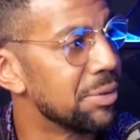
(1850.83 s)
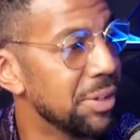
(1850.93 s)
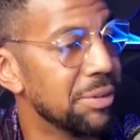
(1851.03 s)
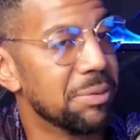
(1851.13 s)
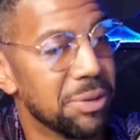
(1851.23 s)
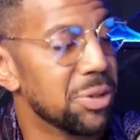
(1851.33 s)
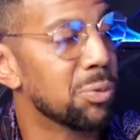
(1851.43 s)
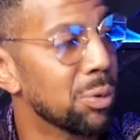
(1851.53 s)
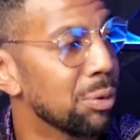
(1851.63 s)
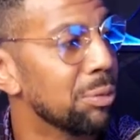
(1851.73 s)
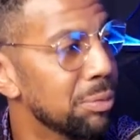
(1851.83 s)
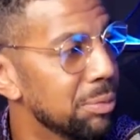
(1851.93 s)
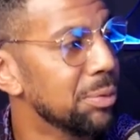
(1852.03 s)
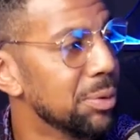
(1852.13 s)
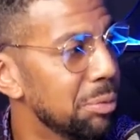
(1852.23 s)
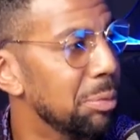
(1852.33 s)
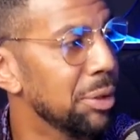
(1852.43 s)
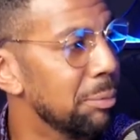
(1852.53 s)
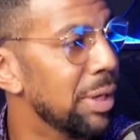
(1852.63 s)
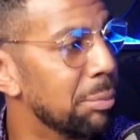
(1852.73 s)
then this world will be
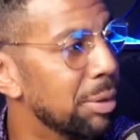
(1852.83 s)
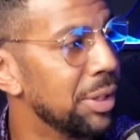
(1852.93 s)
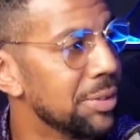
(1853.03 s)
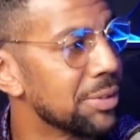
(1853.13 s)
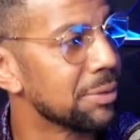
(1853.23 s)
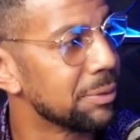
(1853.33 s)
in a better place.